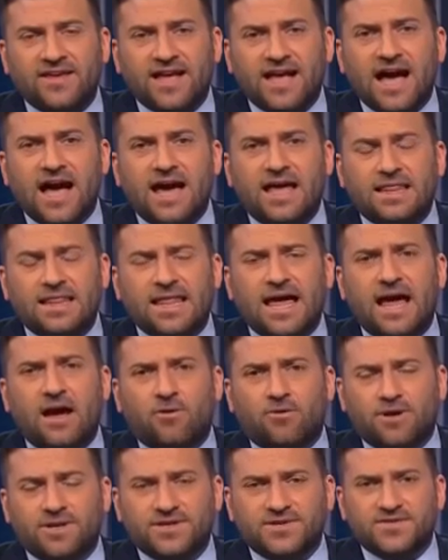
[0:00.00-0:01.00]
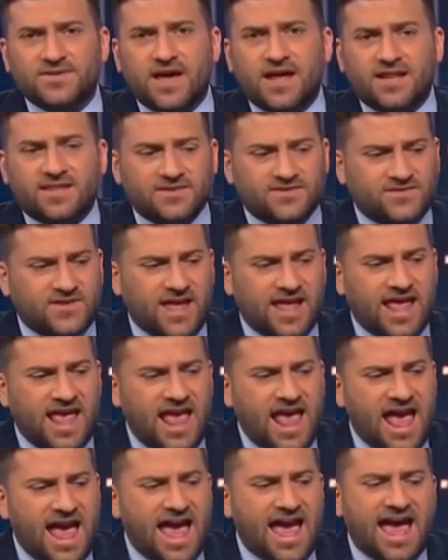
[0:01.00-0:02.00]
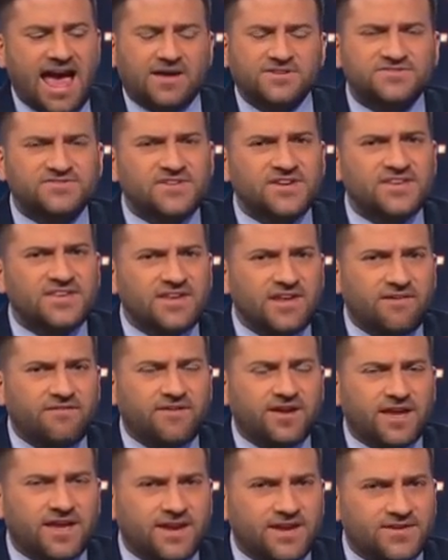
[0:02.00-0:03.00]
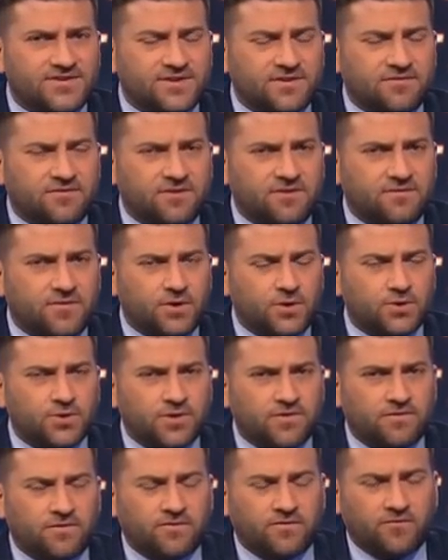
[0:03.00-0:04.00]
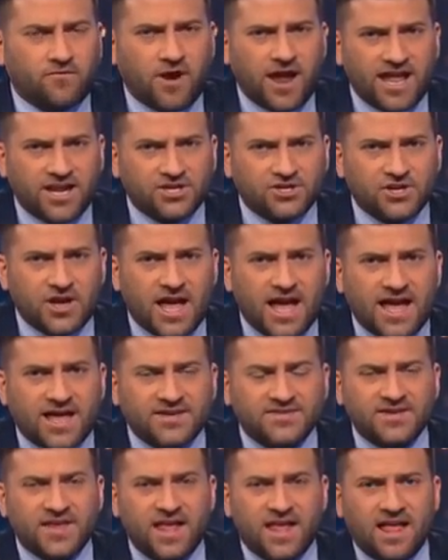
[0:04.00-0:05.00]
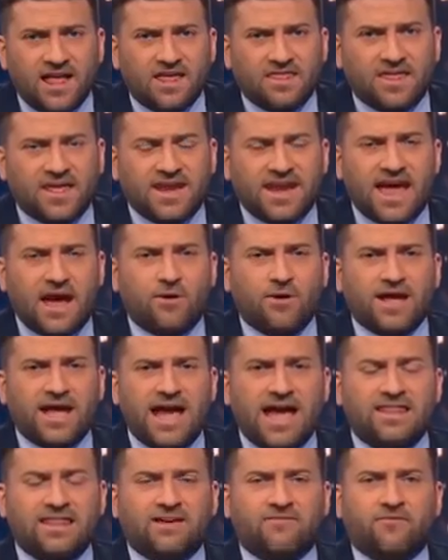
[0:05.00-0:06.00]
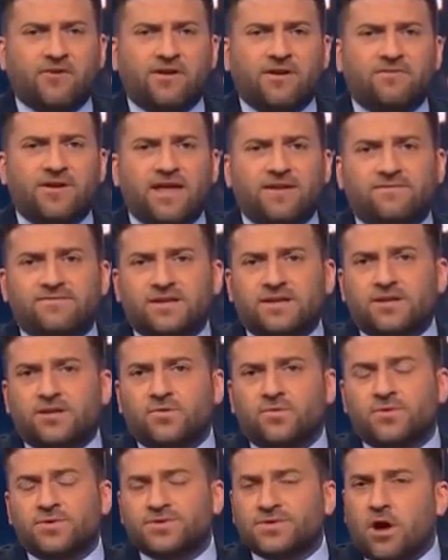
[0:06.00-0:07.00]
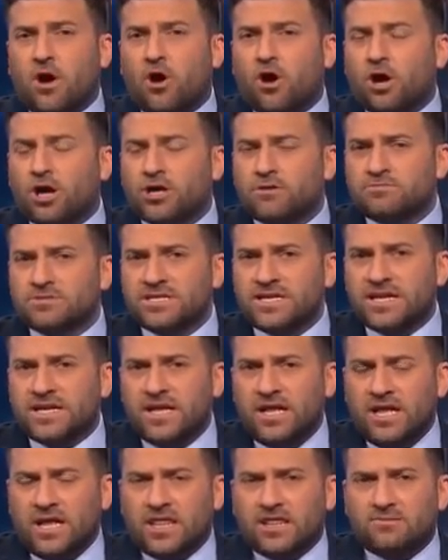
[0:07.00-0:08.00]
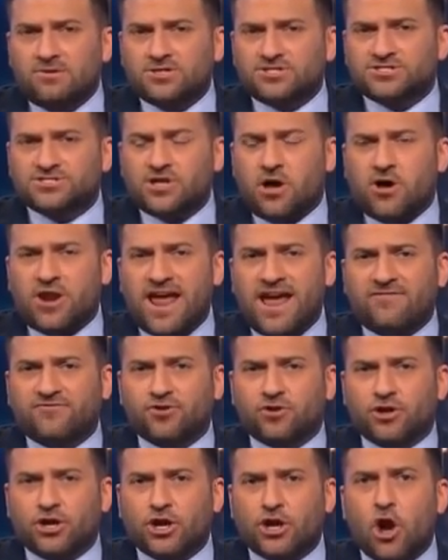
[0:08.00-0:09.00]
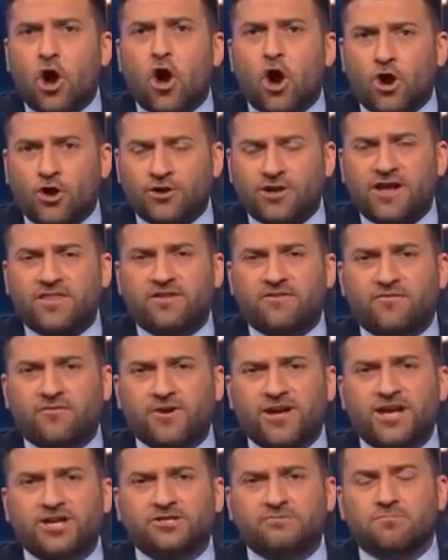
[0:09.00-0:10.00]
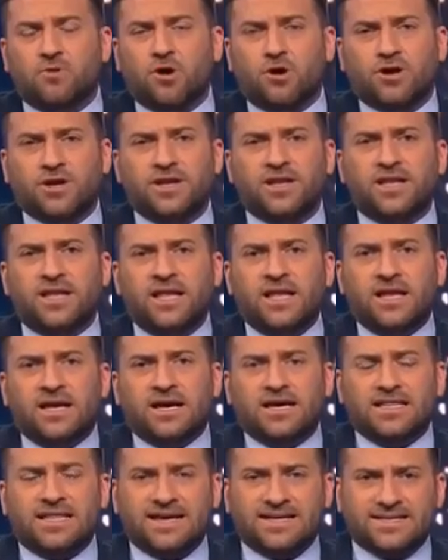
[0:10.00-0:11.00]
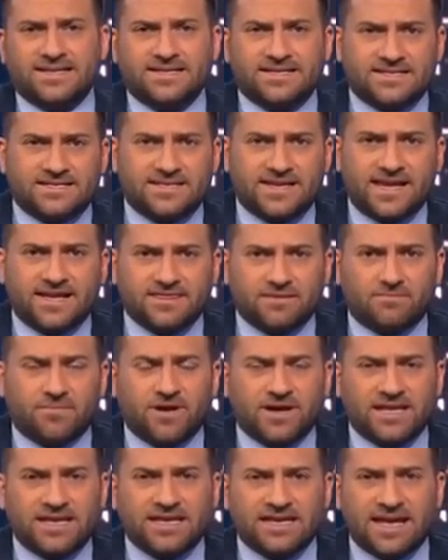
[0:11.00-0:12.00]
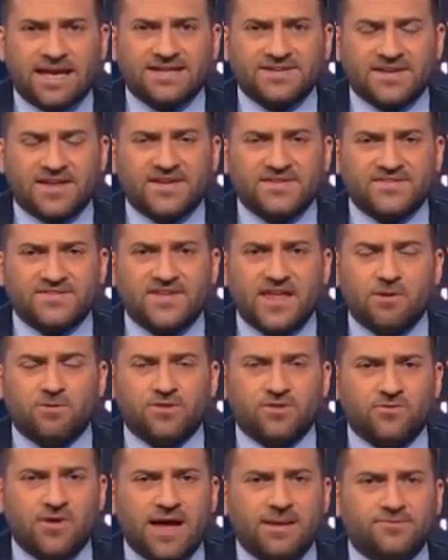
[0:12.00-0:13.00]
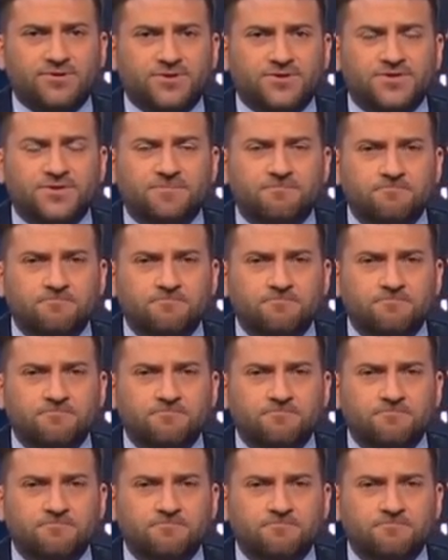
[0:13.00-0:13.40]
Kyle Lowry decided to stay. How significant is it for the future of a franchise that now a guy like Fred VanVleet, who was arguably the most sought-after guard on the free agent market, electing to take the money and stay with the Raptors?